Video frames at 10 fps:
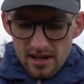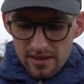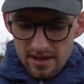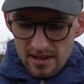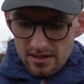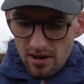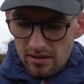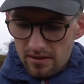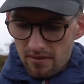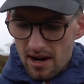I think it's
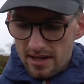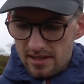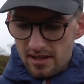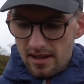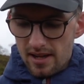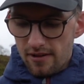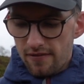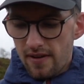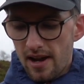only right if